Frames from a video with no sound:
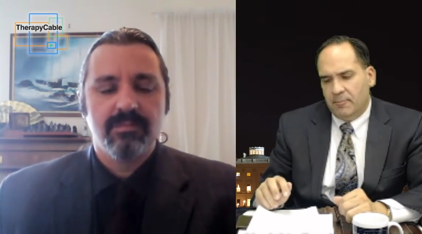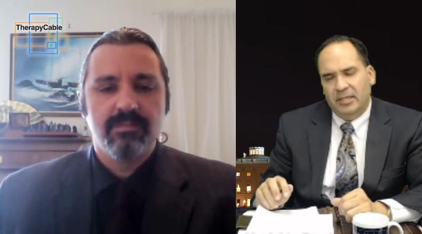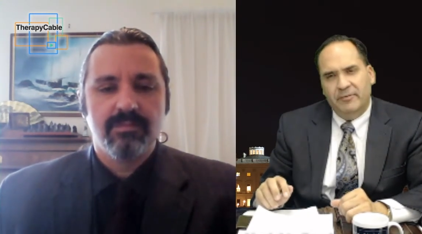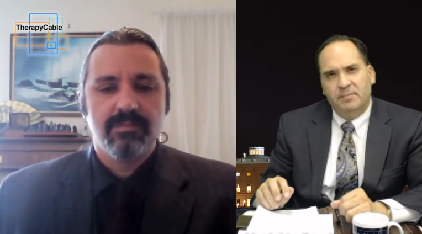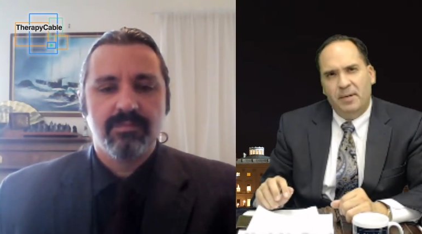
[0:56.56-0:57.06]

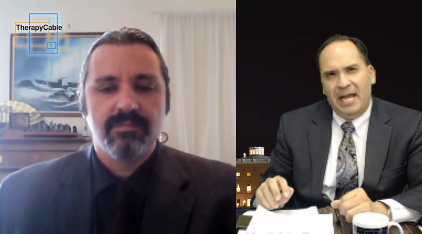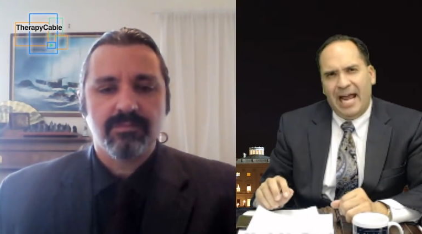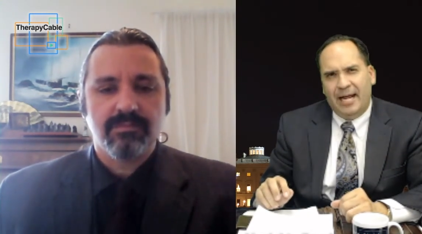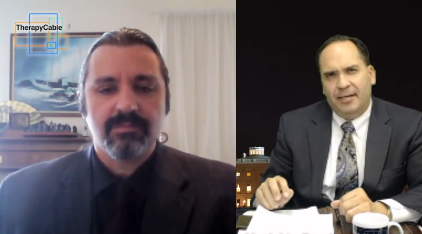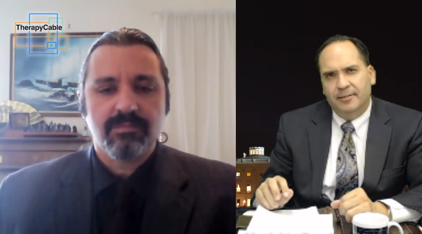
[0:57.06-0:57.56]
Speaker 1: believe it's
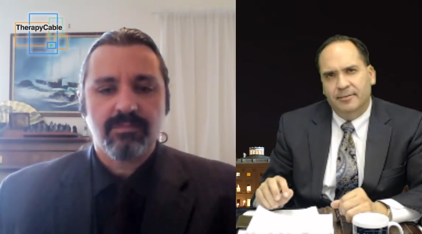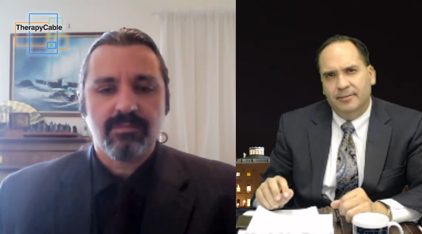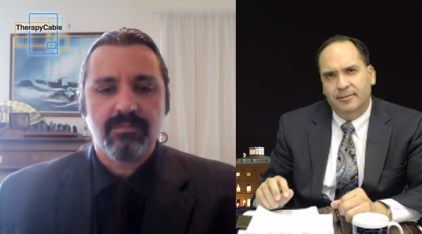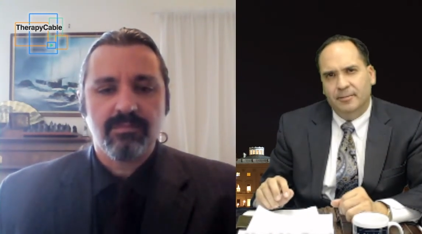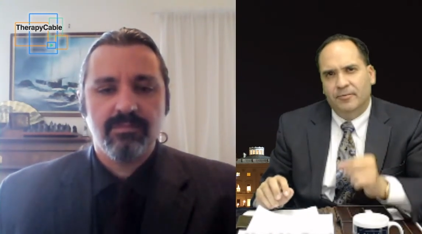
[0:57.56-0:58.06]
back.
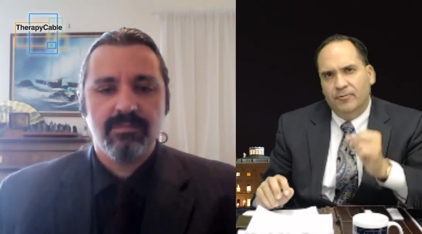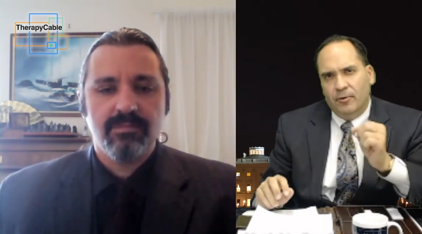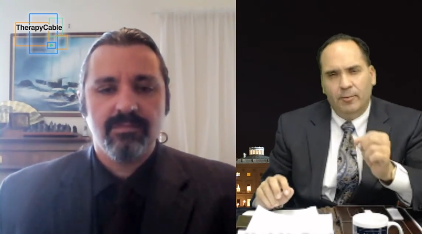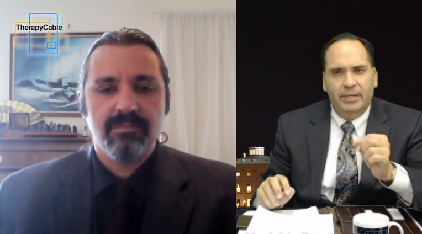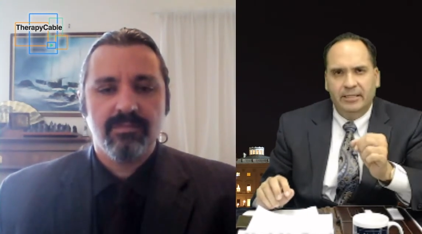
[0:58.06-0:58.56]
But before
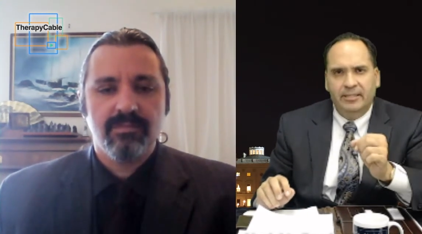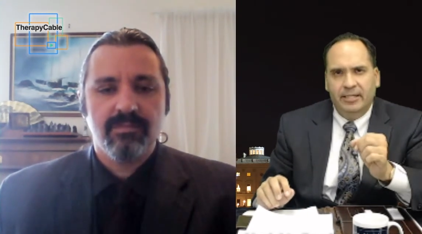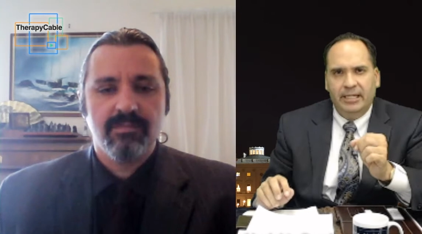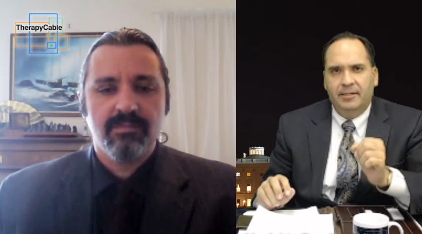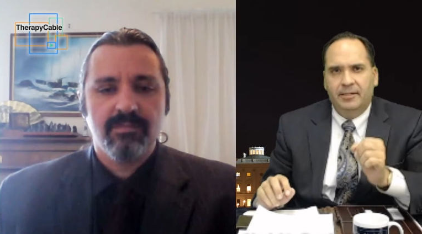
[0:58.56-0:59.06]
we get to
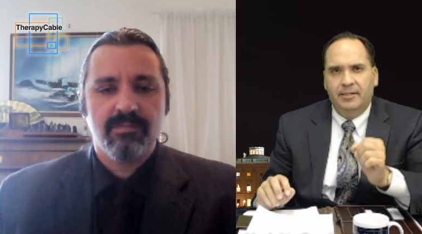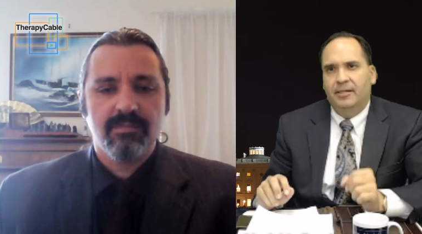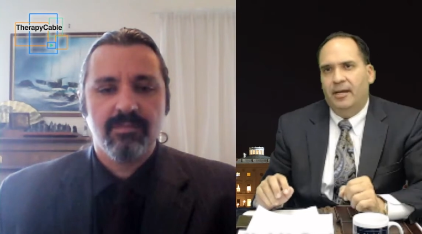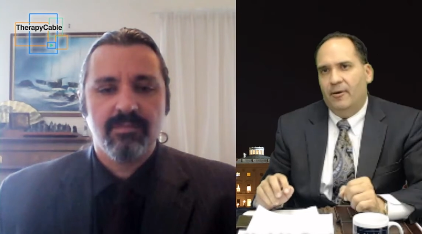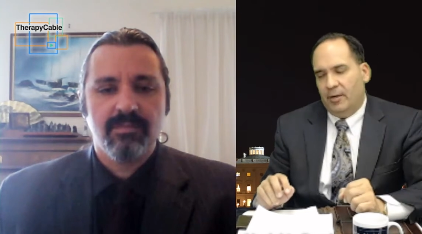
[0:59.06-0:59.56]
that,
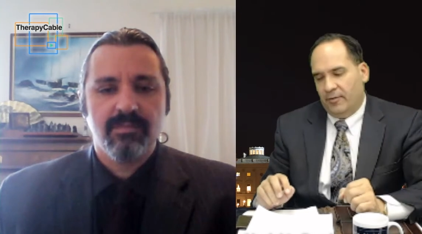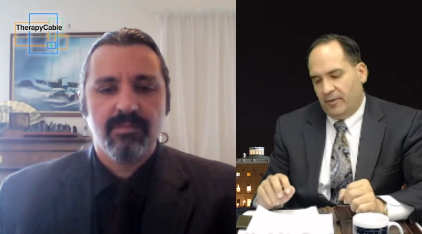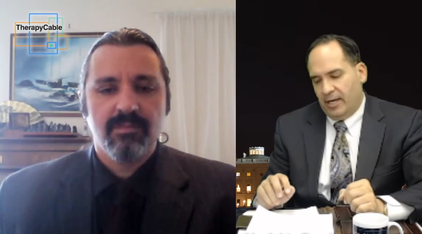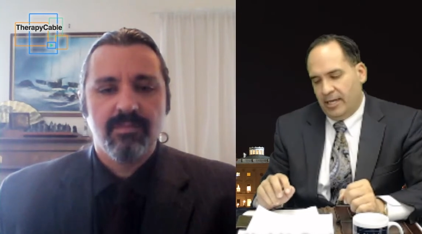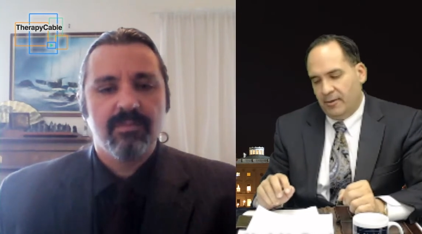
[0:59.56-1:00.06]
I want to
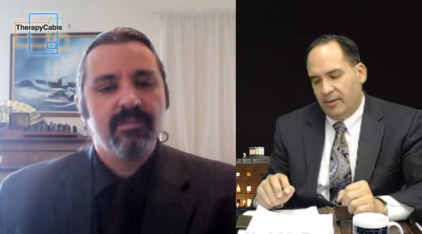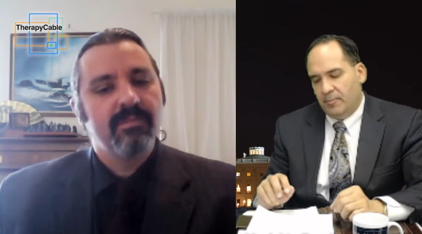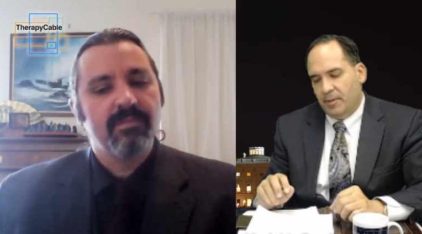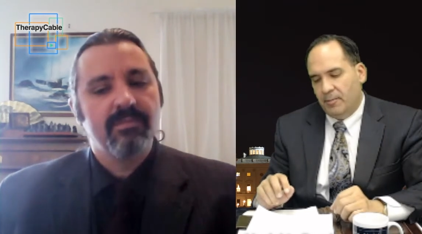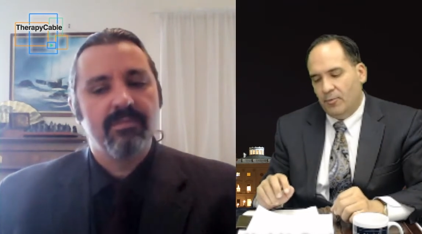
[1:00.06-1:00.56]
find out a little
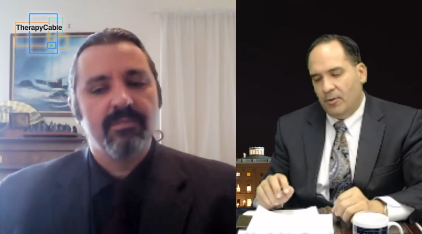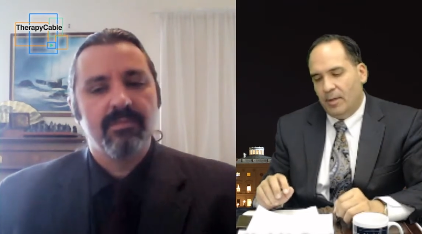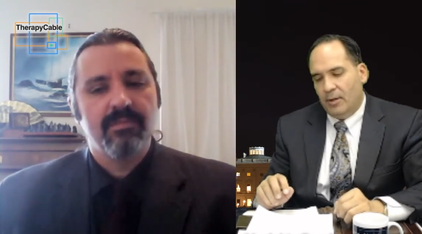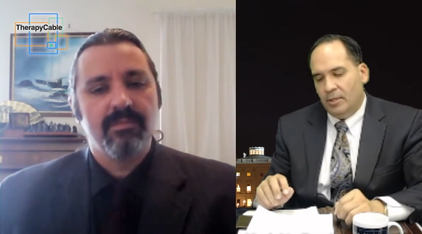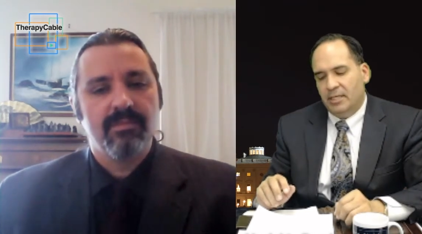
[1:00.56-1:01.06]
bit more
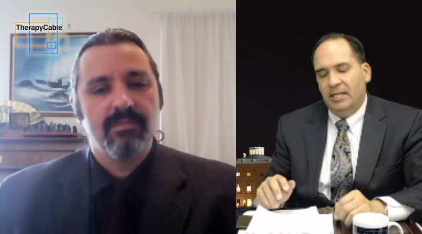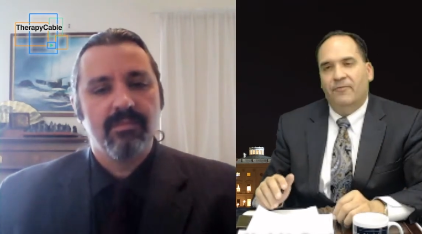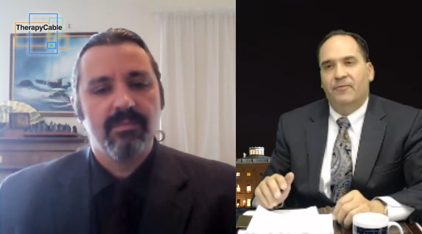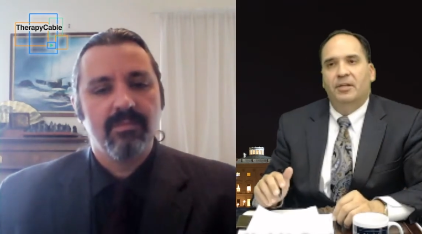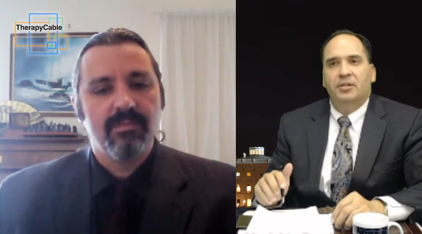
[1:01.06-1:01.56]
about what the
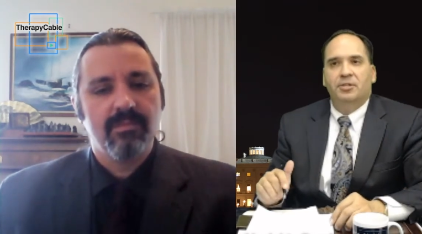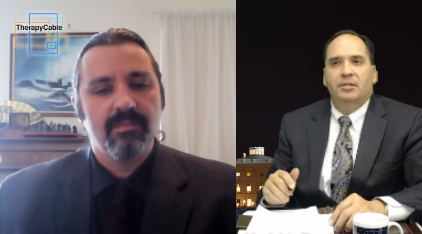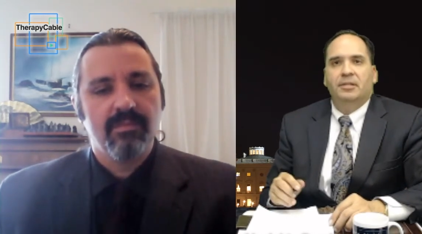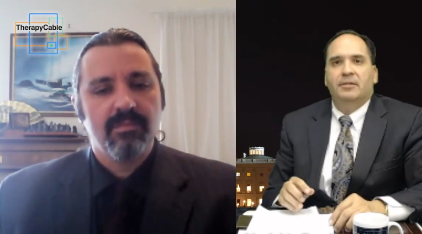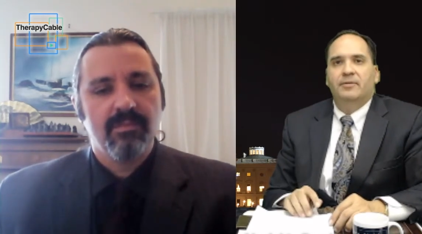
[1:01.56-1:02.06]
definition
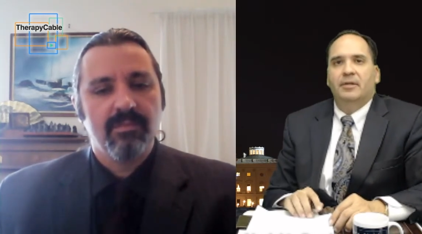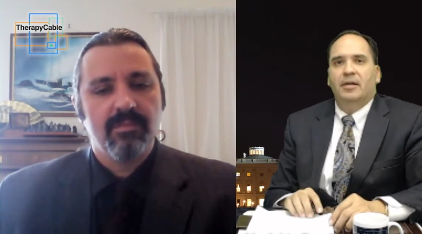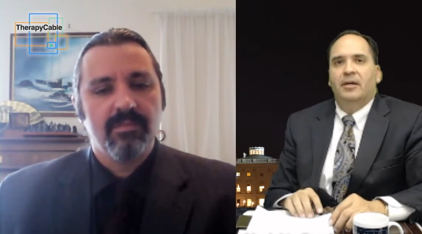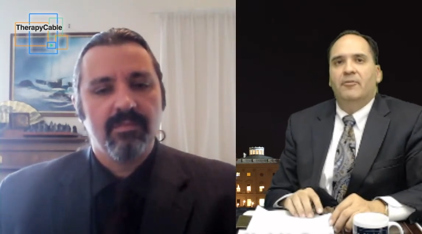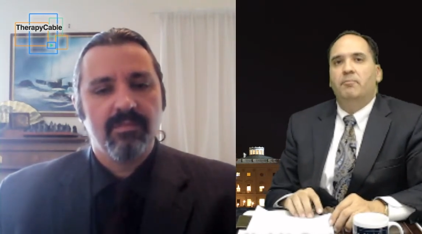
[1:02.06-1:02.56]
of,
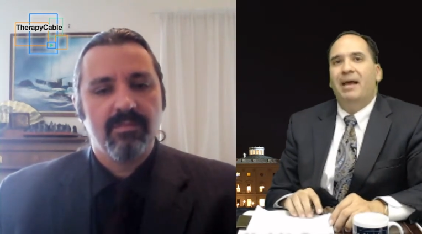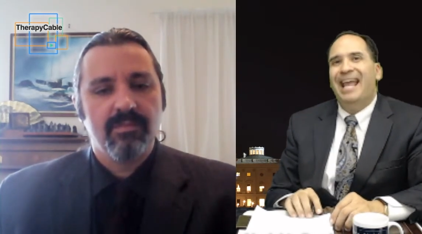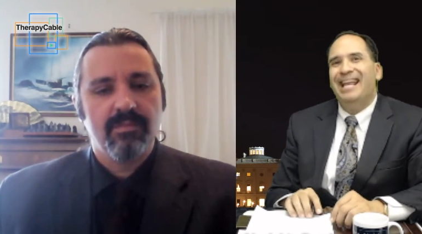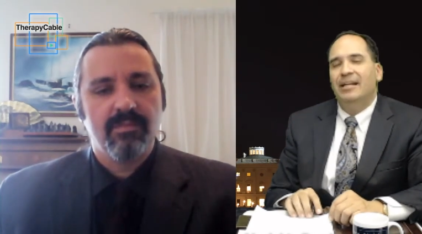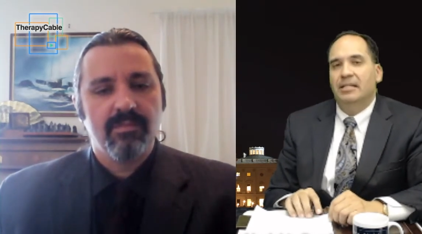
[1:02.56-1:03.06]
of
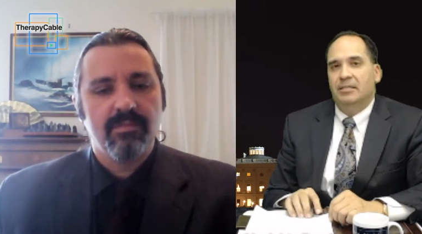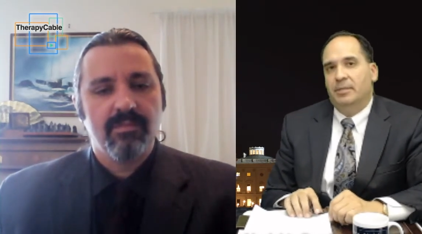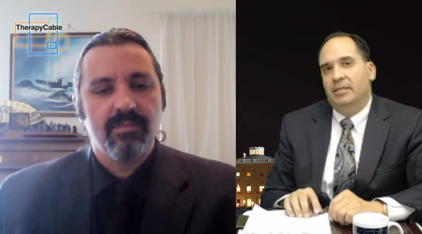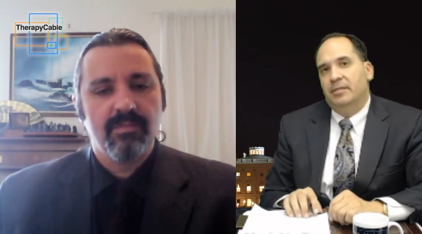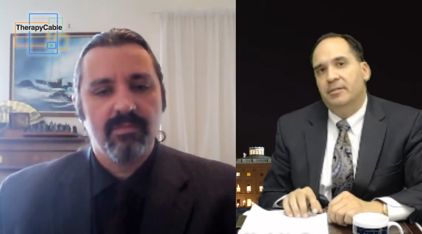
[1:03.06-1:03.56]
paganism
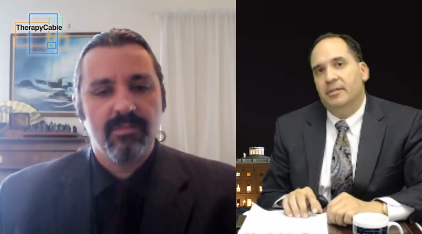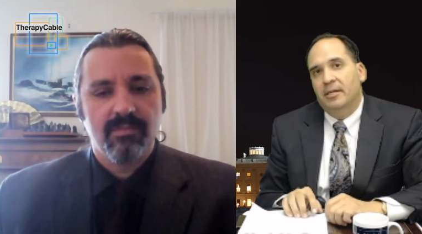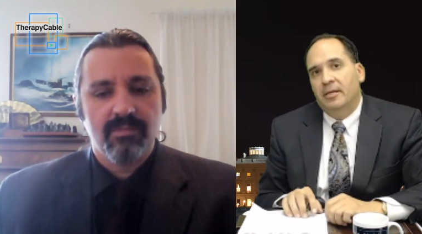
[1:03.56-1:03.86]
is,